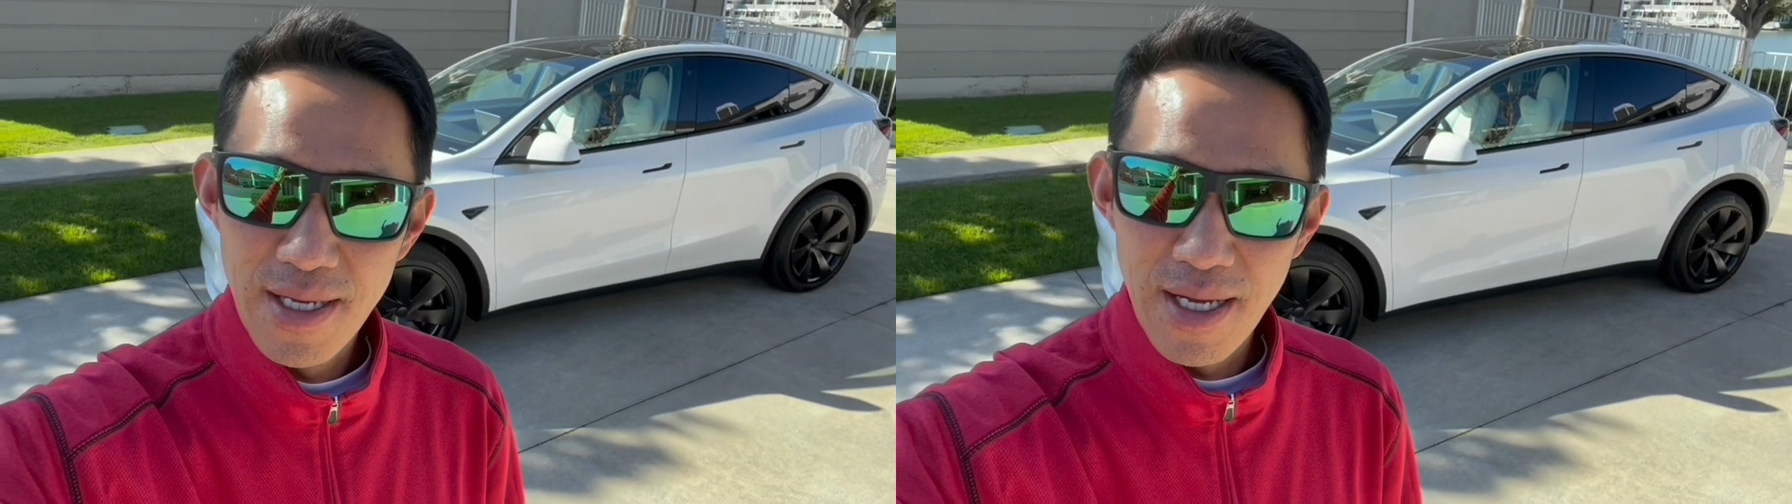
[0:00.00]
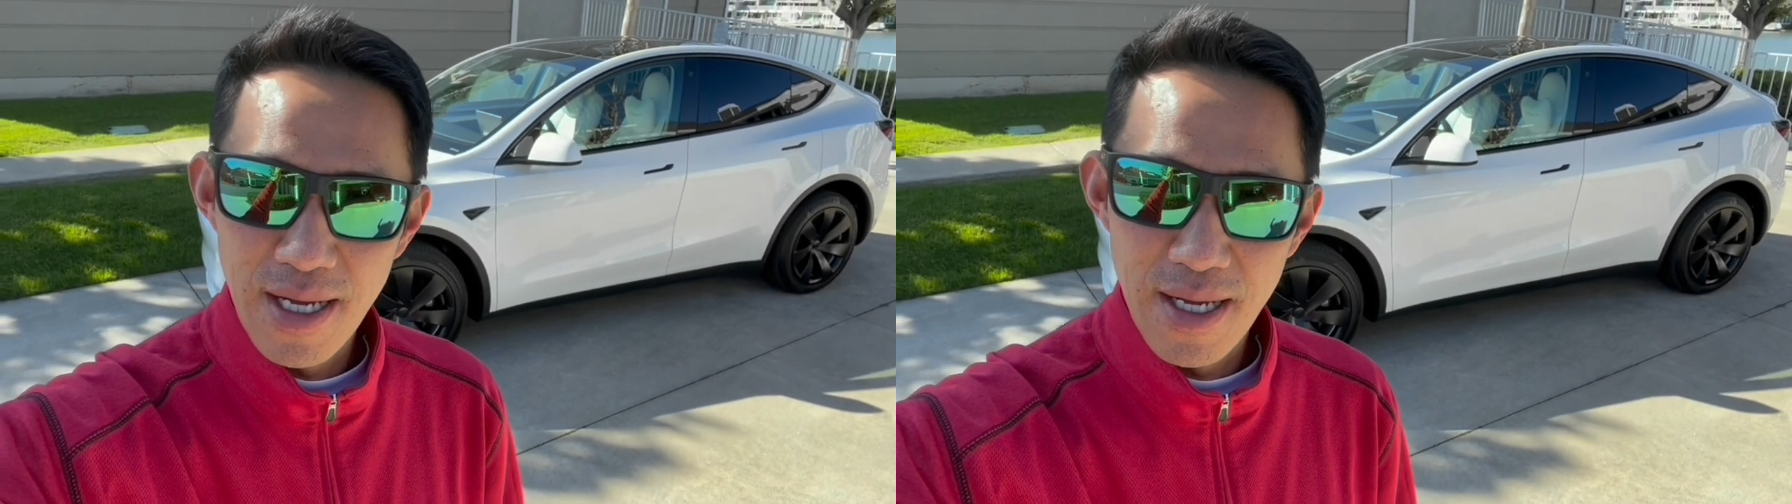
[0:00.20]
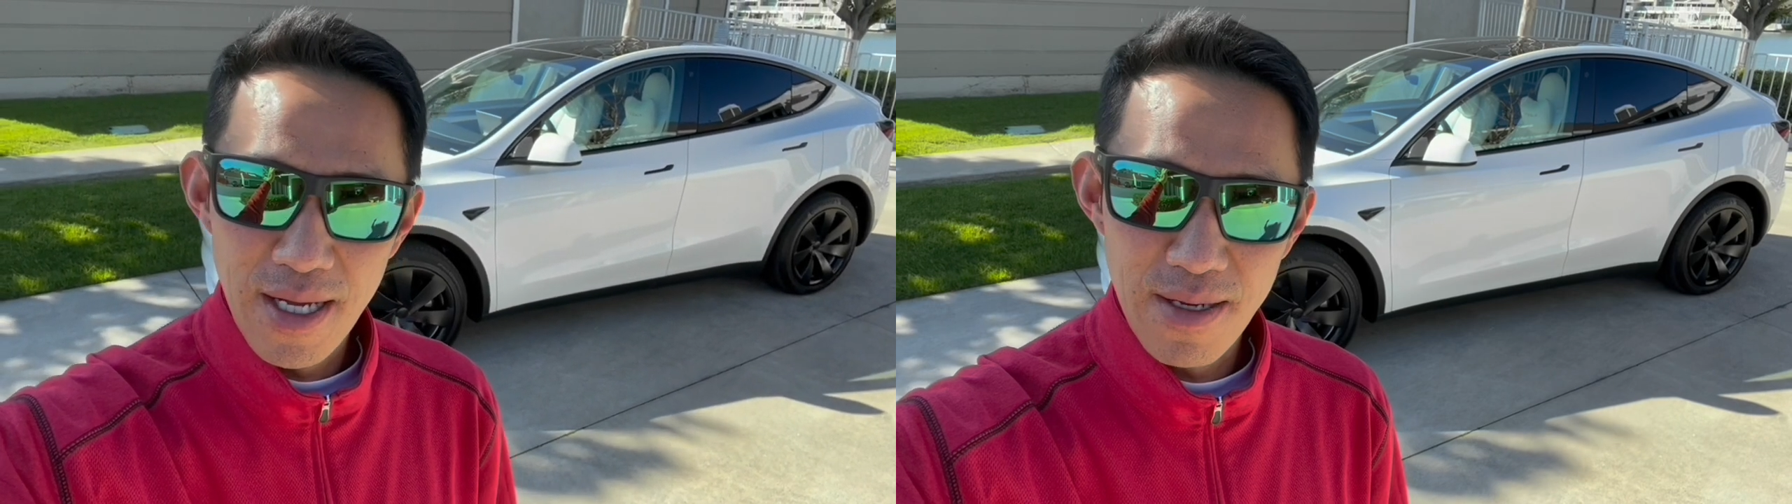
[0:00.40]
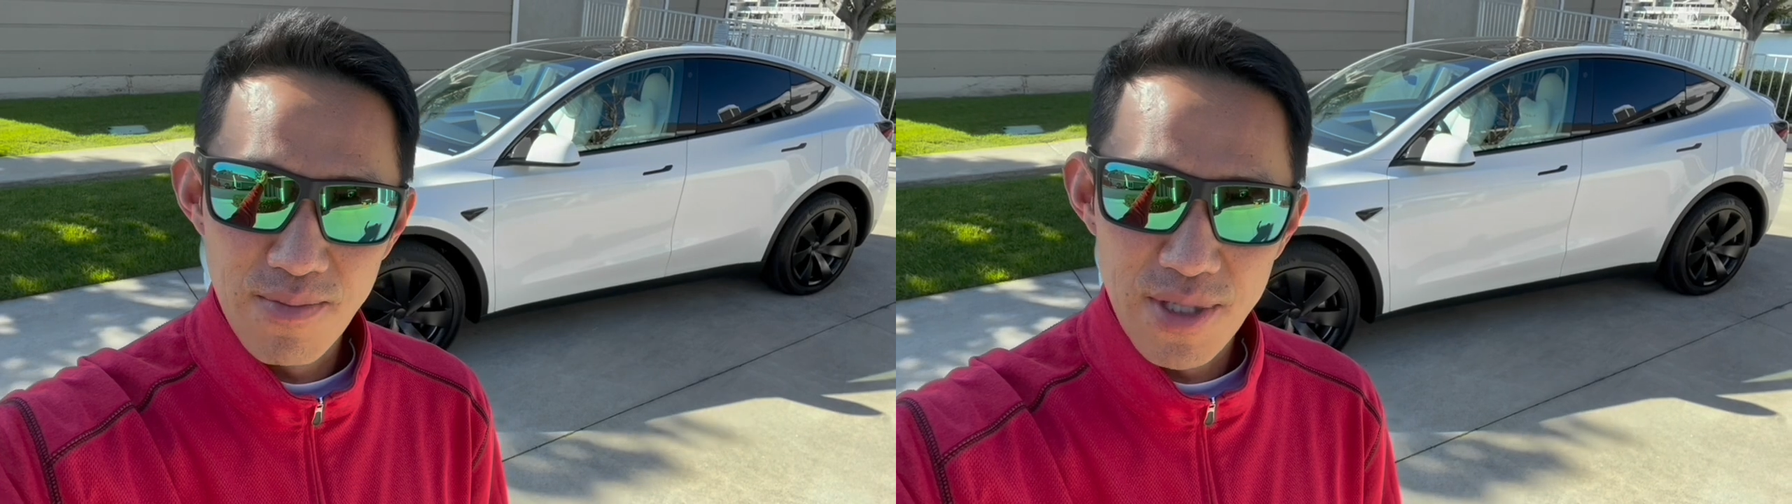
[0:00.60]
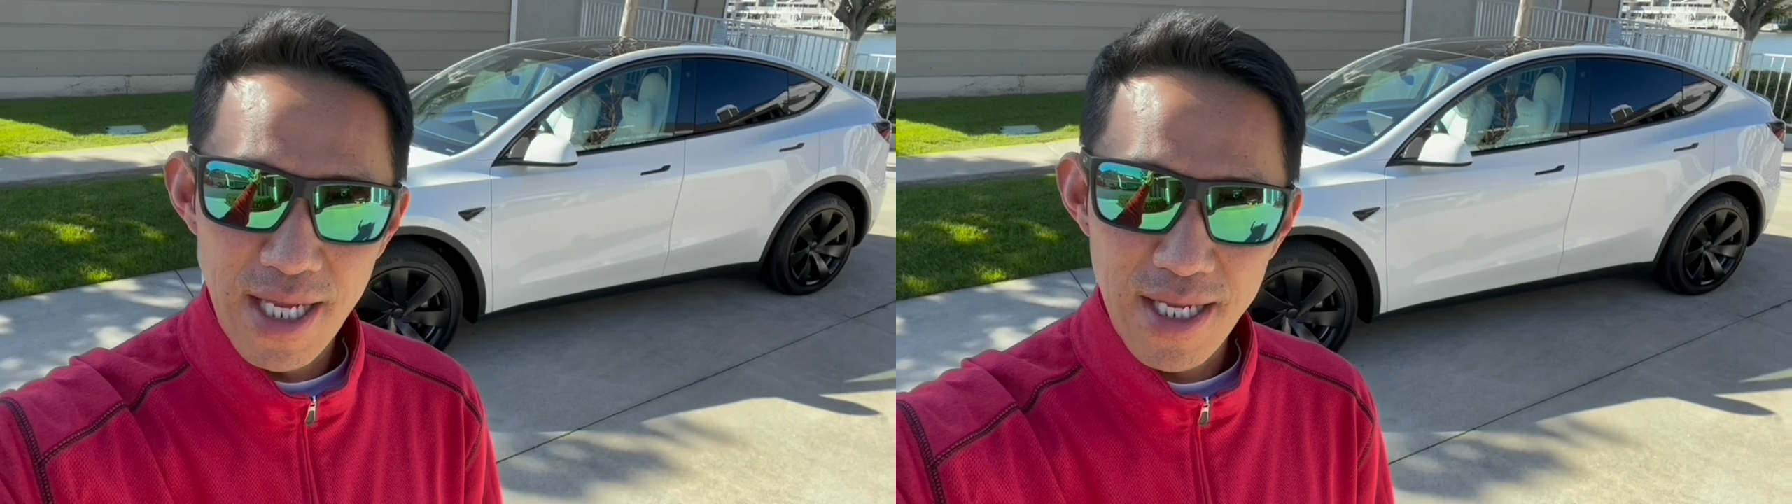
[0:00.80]
Uh,
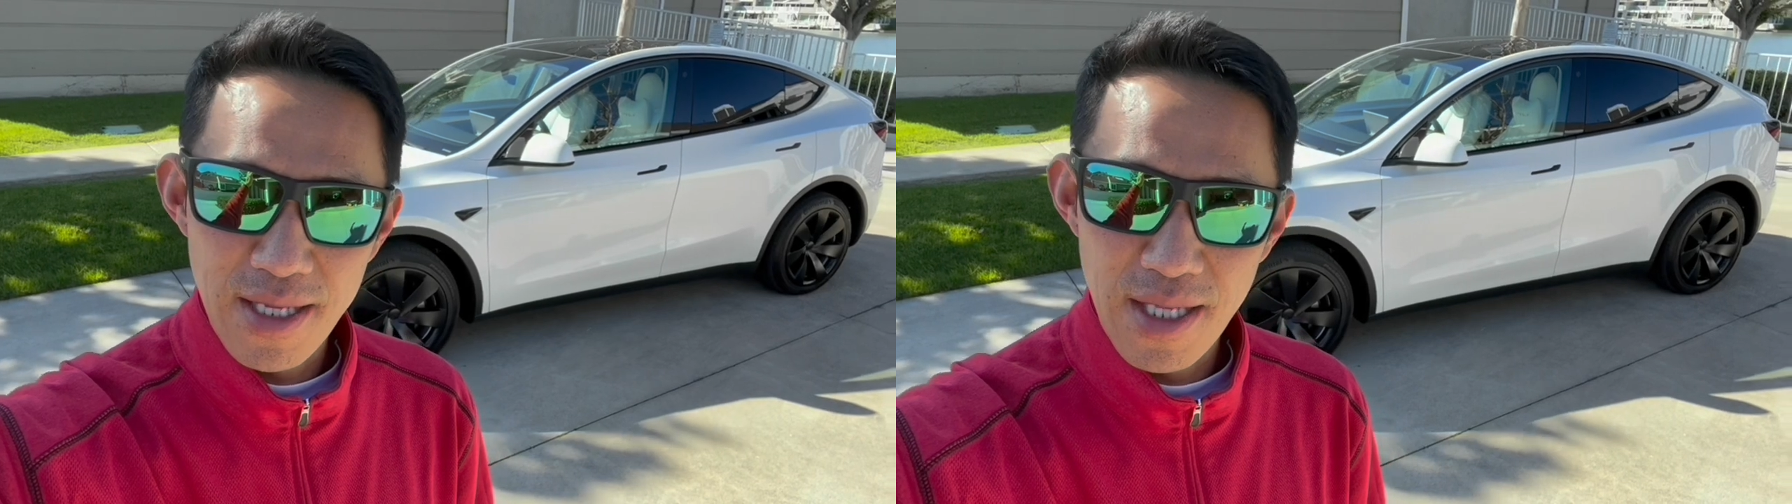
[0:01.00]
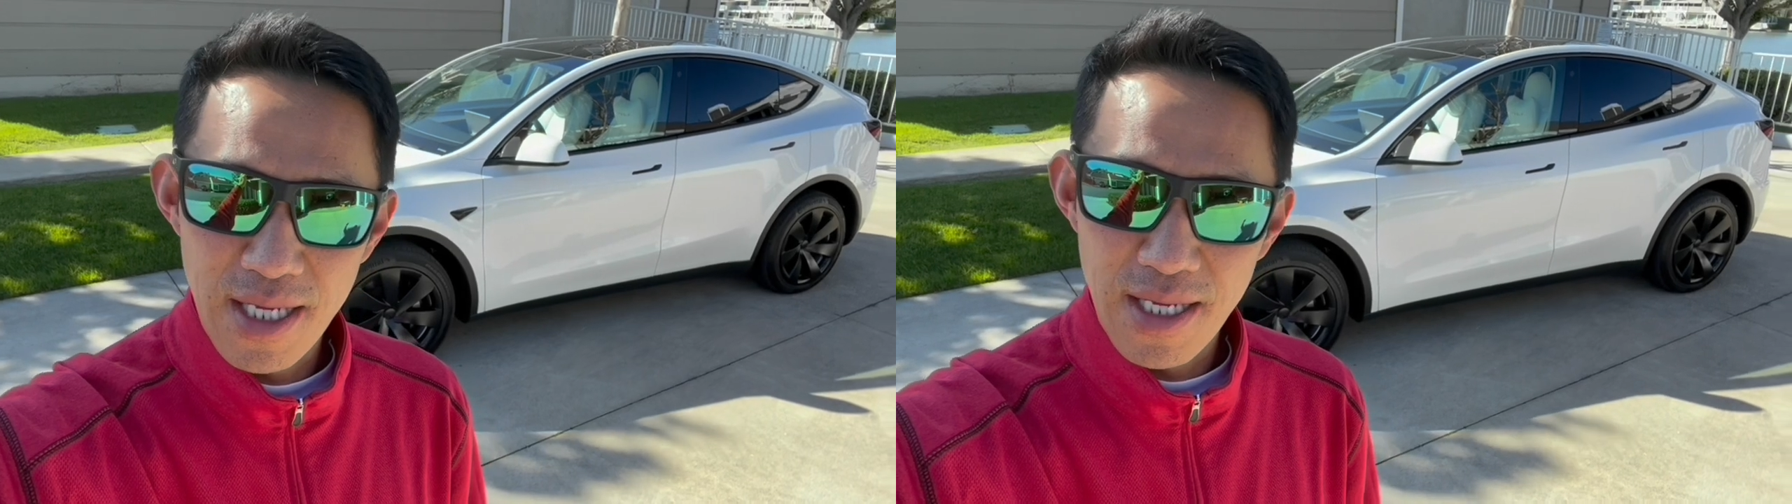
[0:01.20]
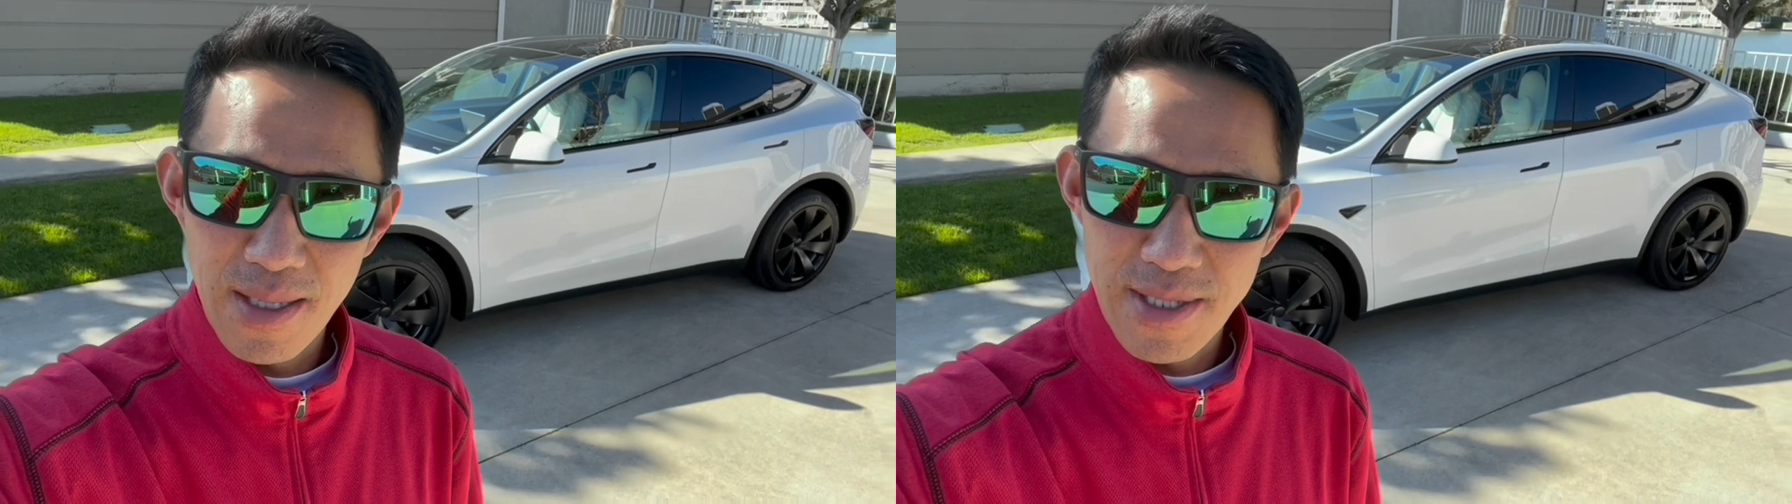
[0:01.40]
taking the